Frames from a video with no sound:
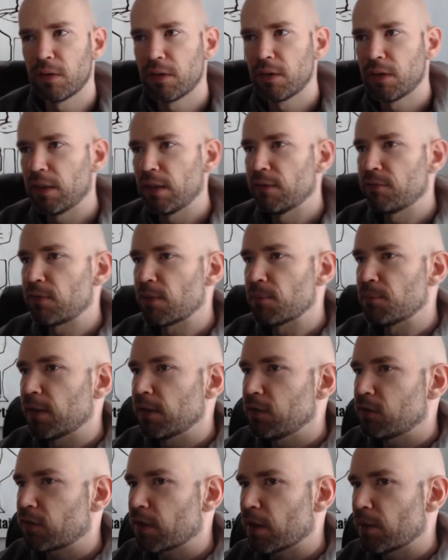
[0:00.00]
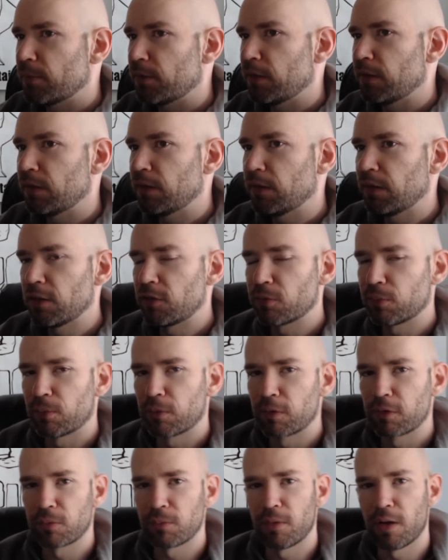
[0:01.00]
if the money's coming in, it's
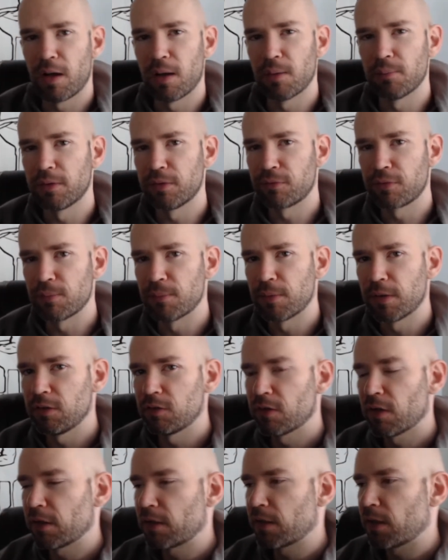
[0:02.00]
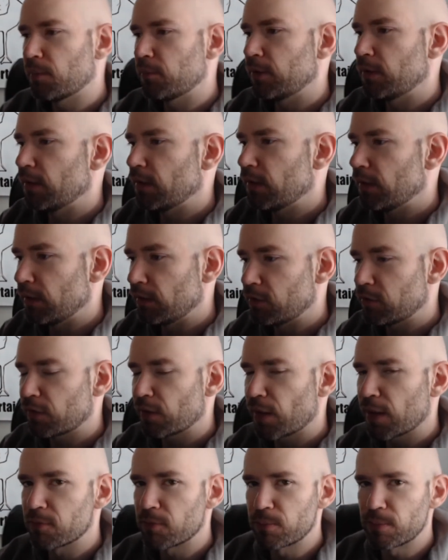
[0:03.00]
worthwhile. But if the money's not coming in and you
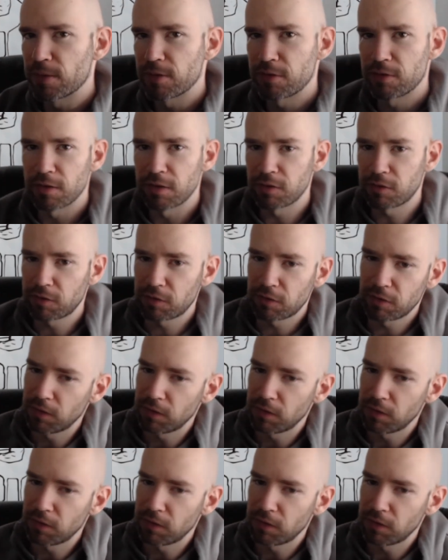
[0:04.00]
still have a business,